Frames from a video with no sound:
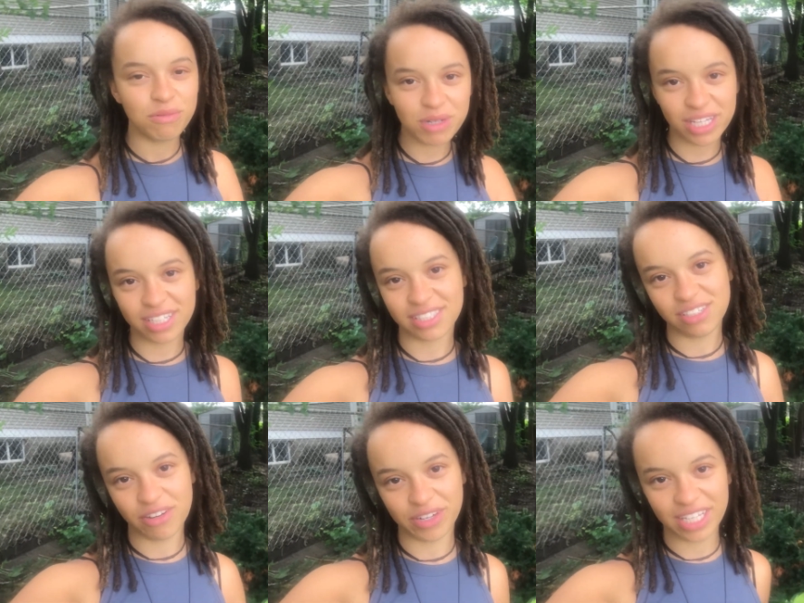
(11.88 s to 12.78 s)
weeks,
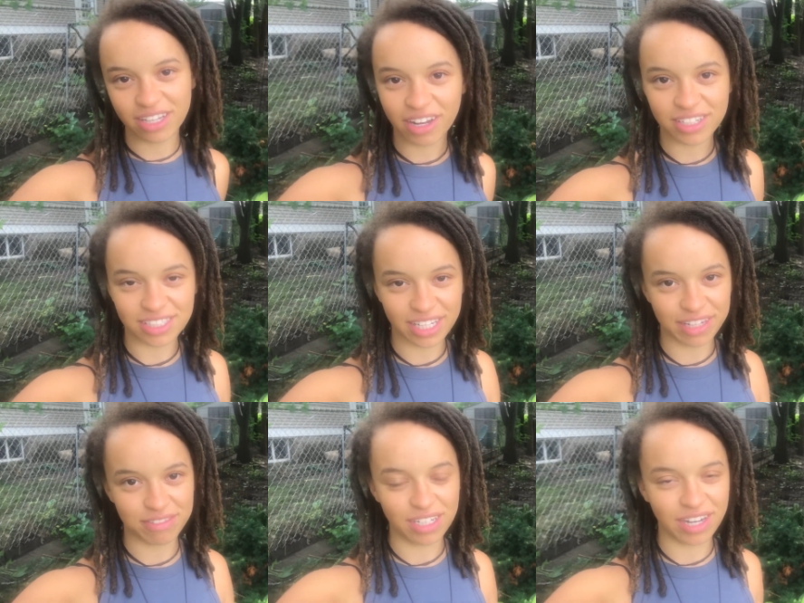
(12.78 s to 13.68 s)
you know, eons,
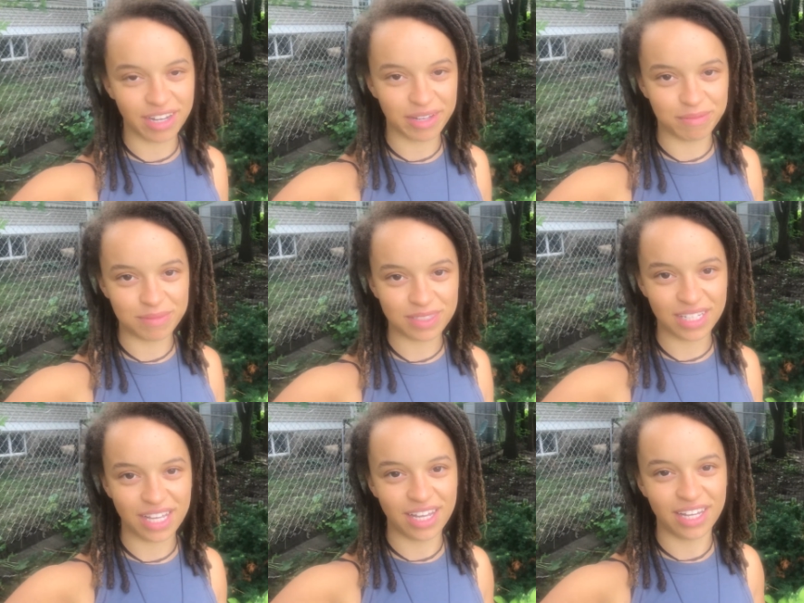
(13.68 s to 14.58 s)

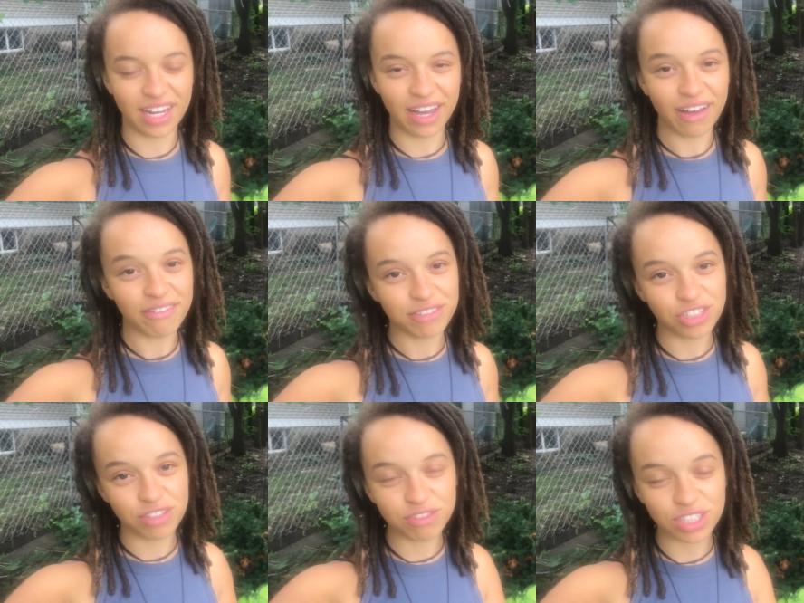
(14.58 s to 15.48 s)
lifetimes, and I have
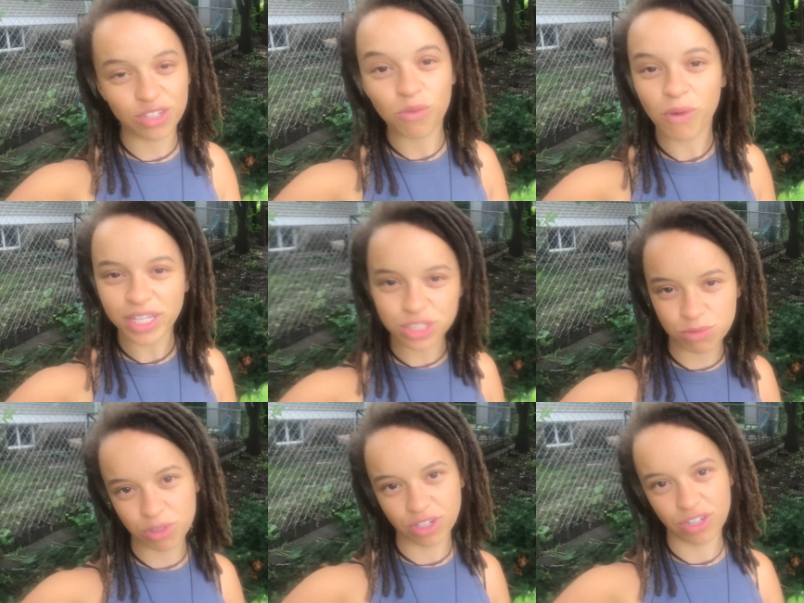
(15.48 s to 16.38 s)
shifted
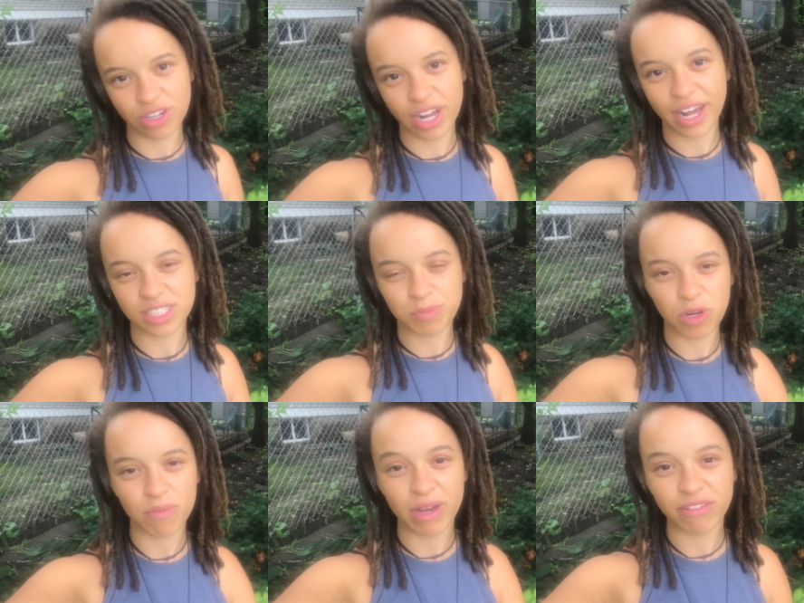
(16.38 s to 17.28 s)
westward as
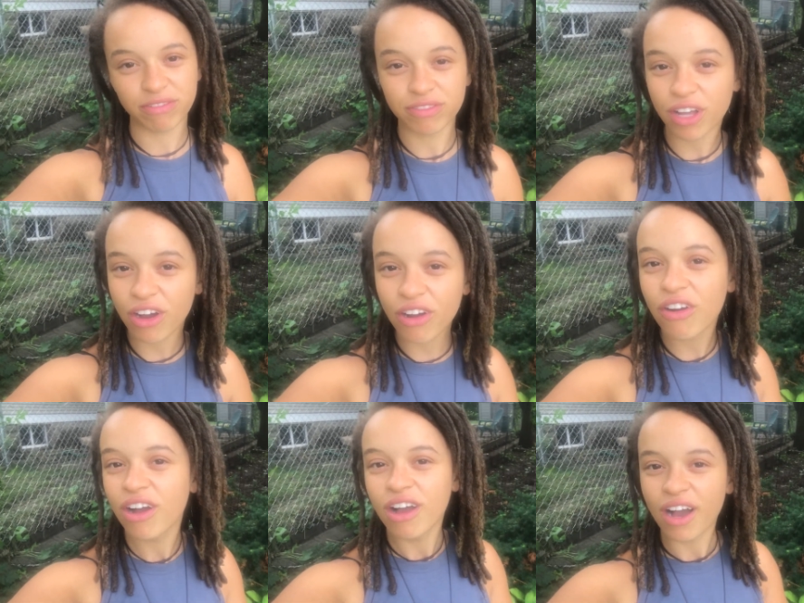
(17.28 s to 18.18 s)
per my flow.